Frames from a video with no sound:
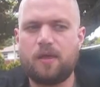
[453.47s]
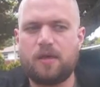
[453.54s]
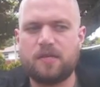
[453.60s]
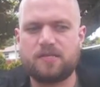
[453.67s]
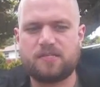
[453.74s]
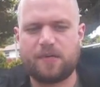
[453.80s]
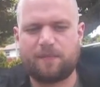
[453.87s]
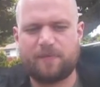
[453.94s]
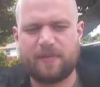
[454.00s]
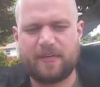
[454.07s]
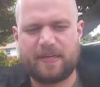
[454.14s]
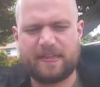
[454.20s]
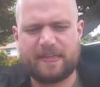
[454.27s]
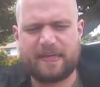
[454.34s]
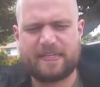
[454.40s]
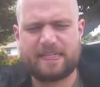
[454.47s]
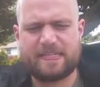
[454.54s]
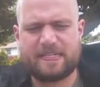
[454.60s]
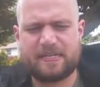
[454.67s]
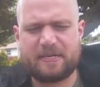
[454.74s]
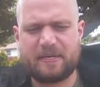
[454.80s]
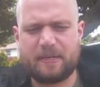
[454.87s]
is something
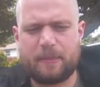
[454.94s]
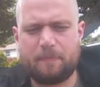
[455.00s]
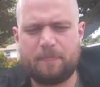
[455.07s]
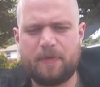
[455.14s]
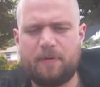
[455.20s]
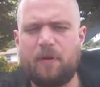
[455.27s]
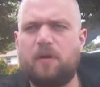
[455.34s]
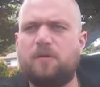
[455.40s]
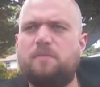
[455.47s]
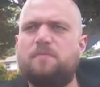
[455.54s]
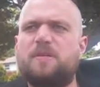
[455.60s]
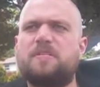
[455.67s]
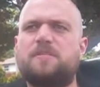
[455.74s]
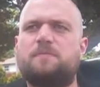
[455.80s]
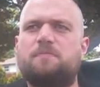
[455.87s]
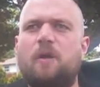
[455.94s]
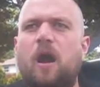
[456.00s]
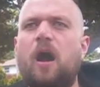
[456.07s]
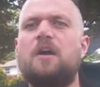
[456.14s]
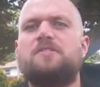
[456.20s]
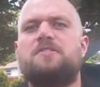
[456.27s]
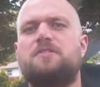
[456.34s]
that means a
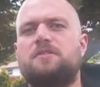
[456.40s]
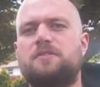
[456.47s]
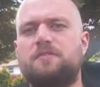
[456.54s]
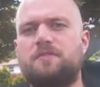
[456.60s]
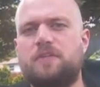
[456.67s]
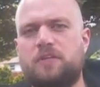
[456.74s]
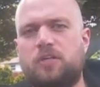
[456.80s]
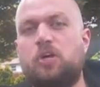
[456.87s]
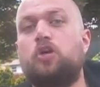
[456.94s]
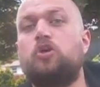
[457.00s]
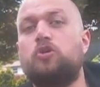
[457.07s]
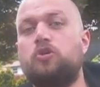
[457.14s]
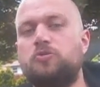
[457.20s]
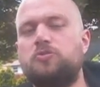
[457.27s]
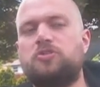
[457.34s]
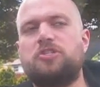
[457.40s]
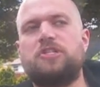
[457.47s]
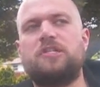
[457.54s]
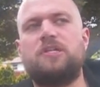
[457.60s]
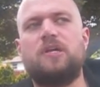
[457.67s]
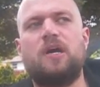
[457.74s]
positive inclusion,